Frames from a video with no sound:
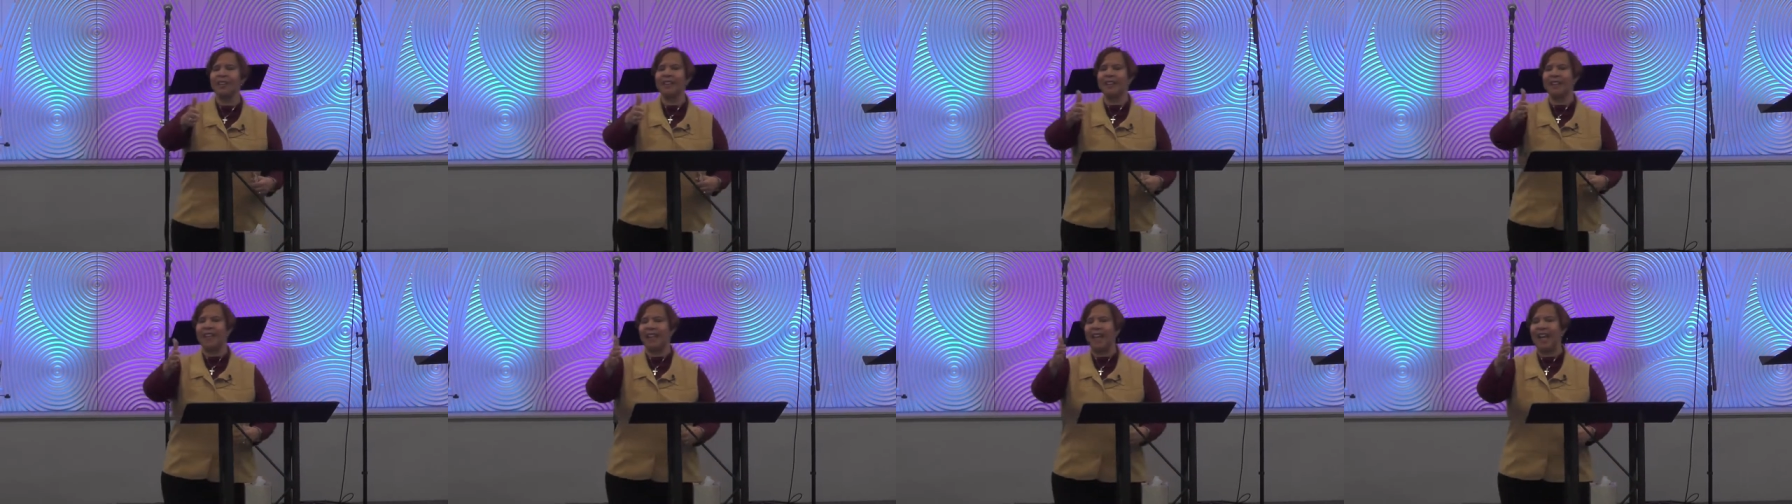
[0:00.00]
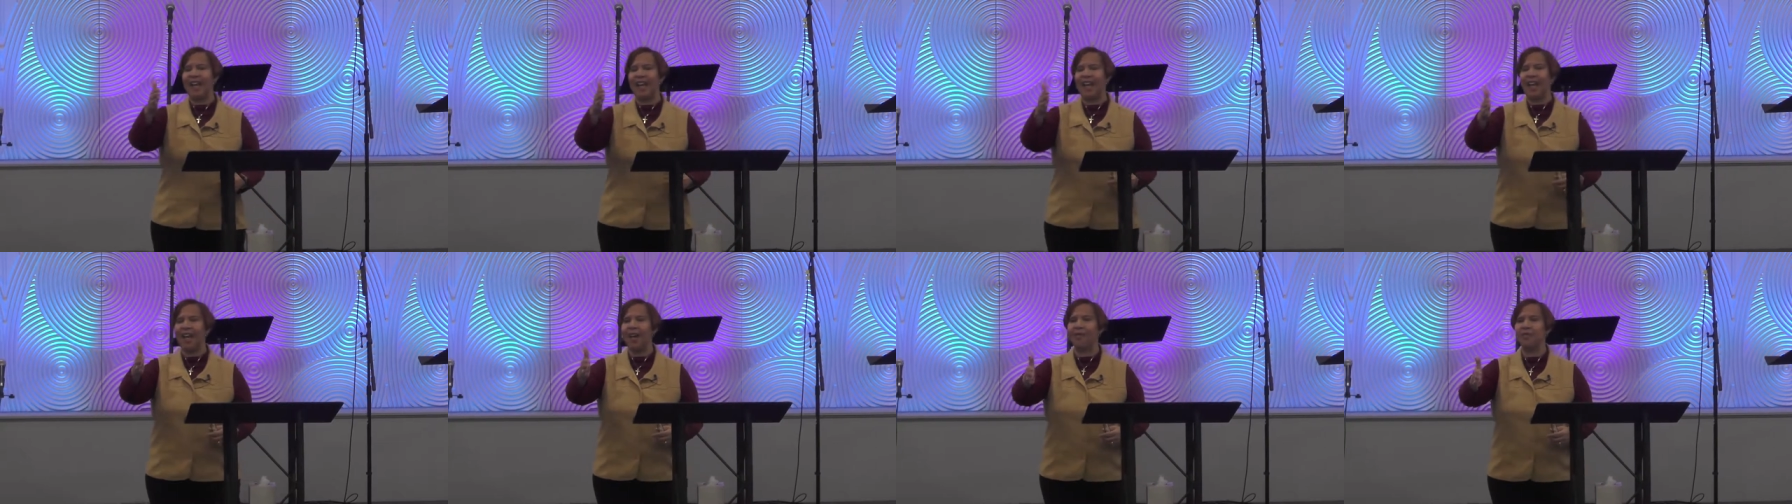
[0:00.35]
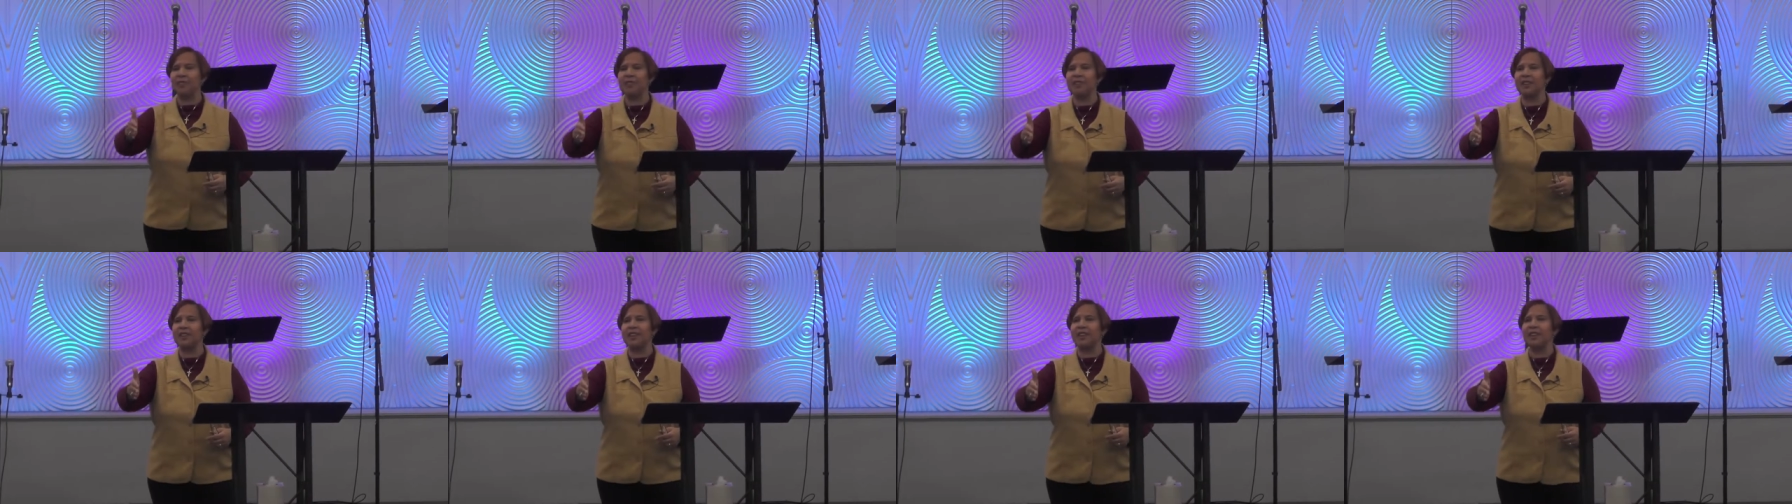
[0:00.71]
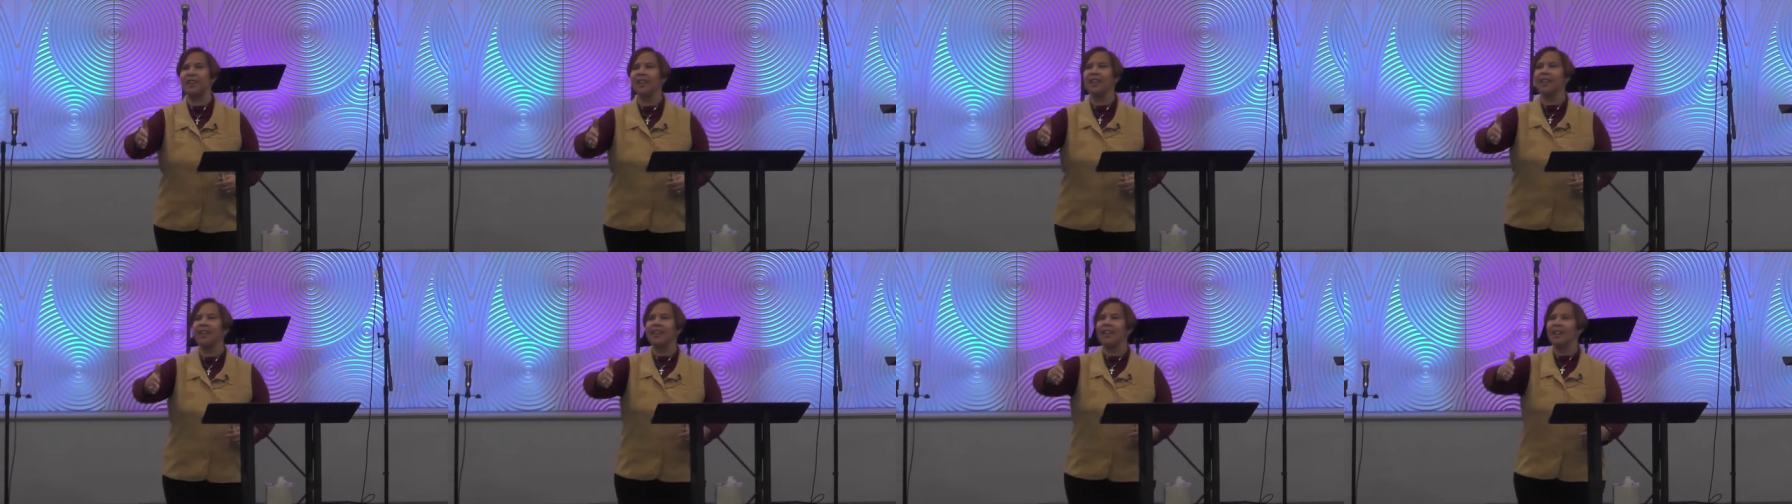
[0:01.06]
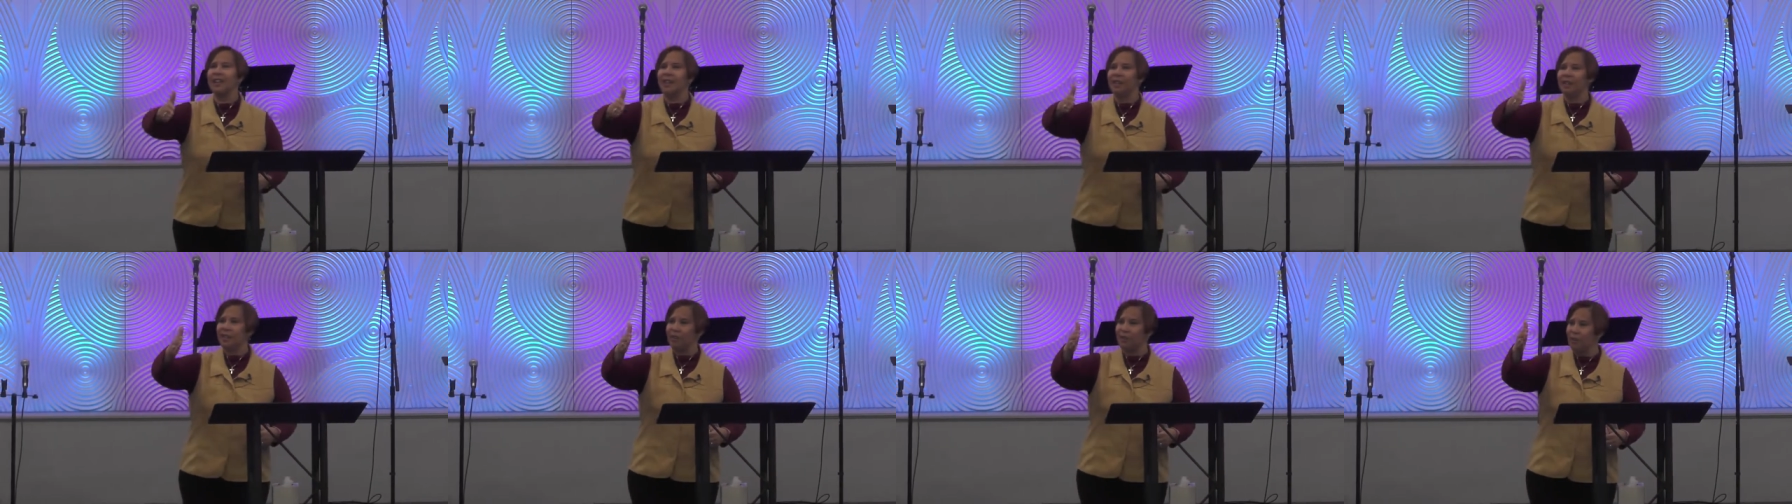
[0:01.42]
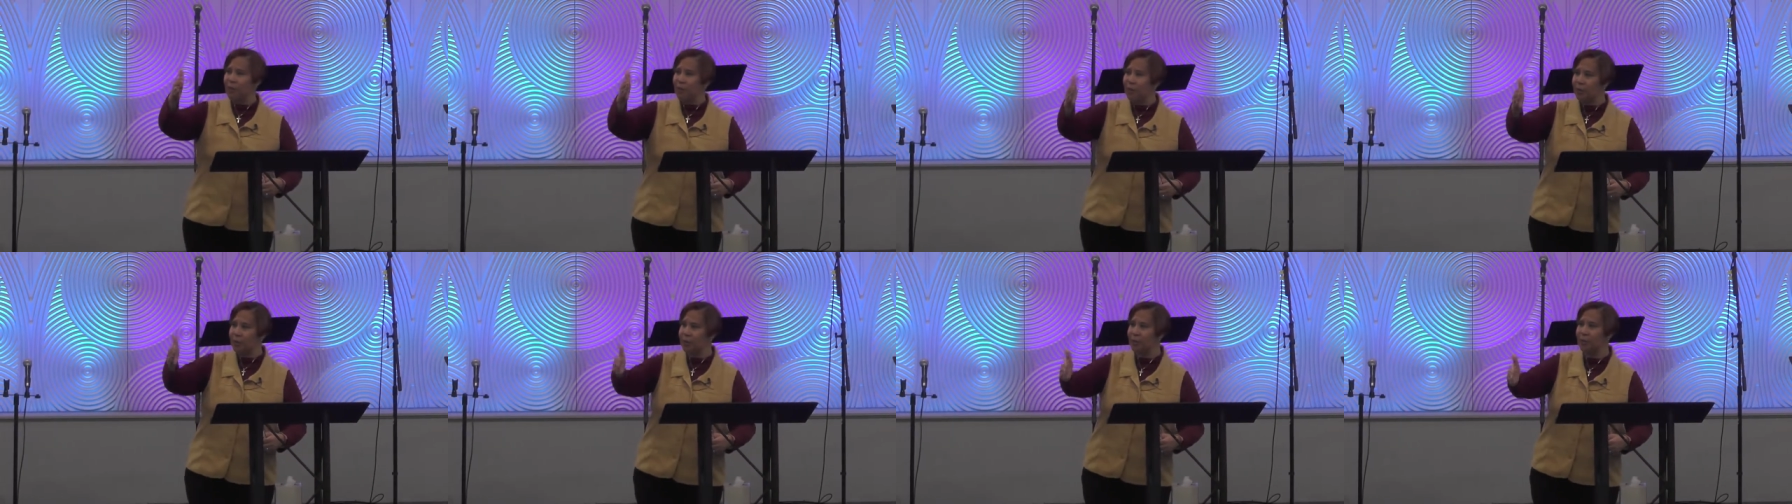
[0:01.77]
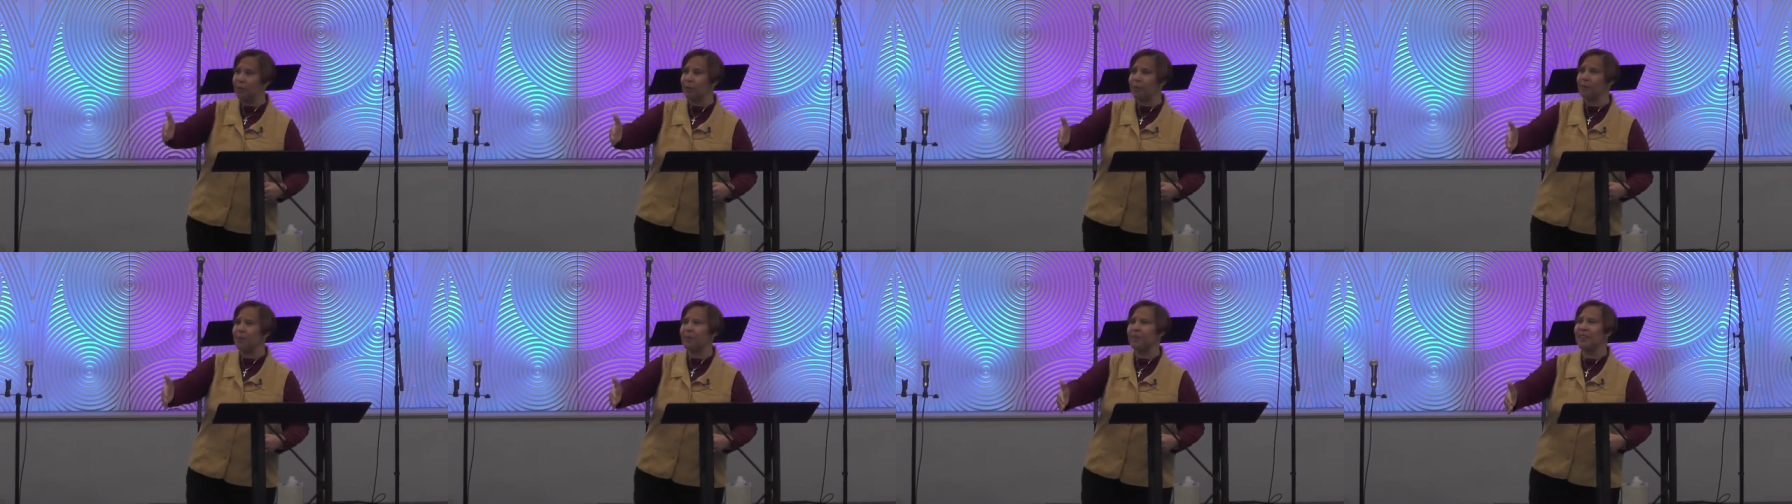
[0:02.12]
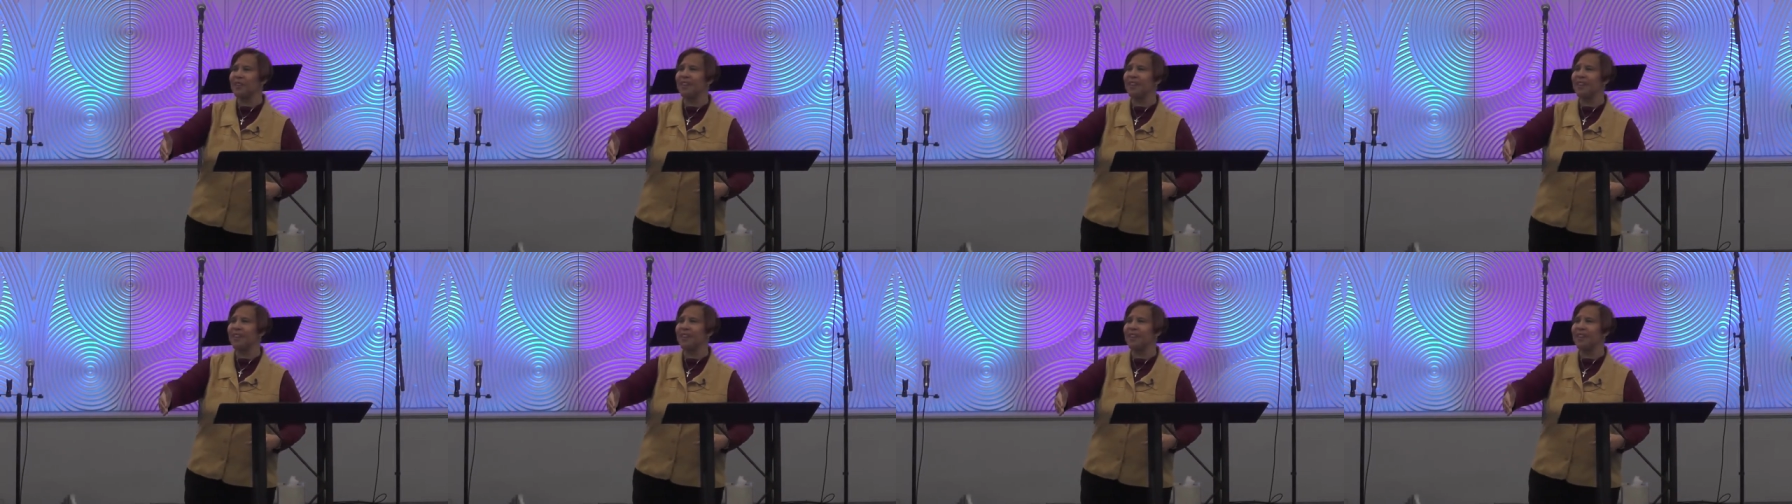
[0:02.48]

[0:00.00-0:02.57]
that I have to go through,